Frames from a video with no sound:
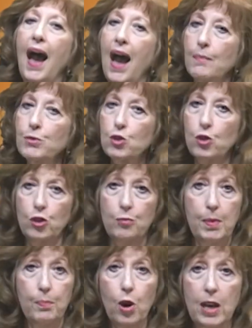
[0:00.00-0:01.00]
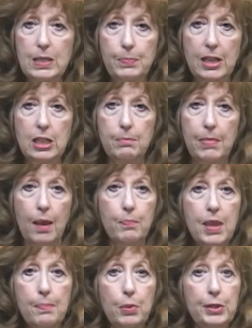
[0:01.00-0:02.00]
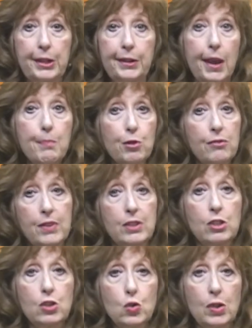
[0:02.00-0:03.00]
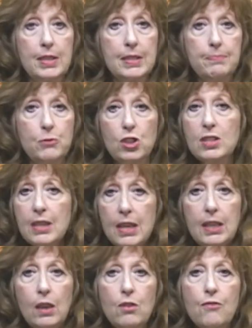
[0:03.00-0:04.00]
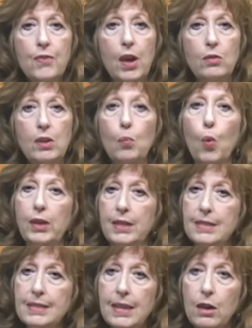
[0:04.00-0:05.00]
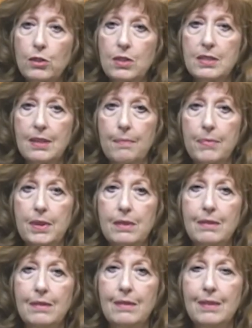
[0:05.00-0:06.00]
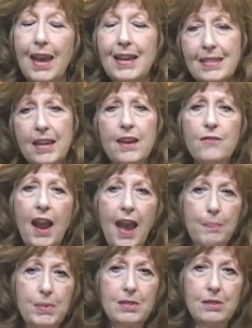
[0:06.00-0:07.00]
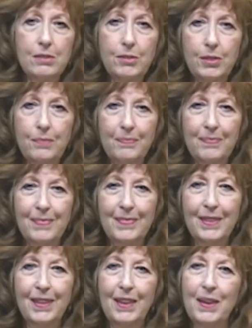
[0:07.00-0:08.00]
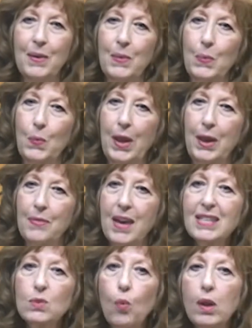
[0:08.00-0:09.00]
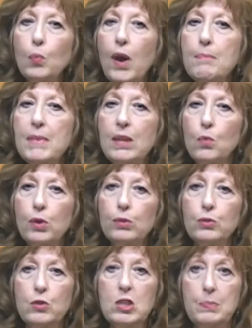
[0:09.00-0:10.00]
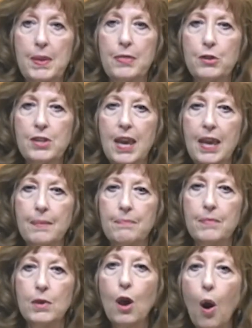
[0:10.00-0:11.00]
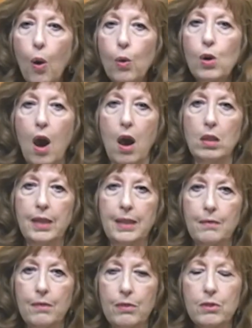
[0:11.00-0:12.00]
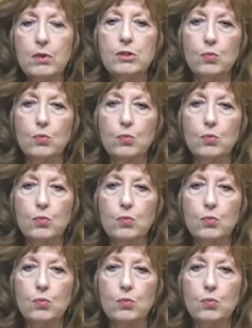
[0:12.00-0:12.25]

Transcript: I'm sure you've been prospected by people in a number of industries, just getting on the phone and wanting to sell you something. Has that ever happened to you? Well, that's one way many realtors spend their day, cold calling through a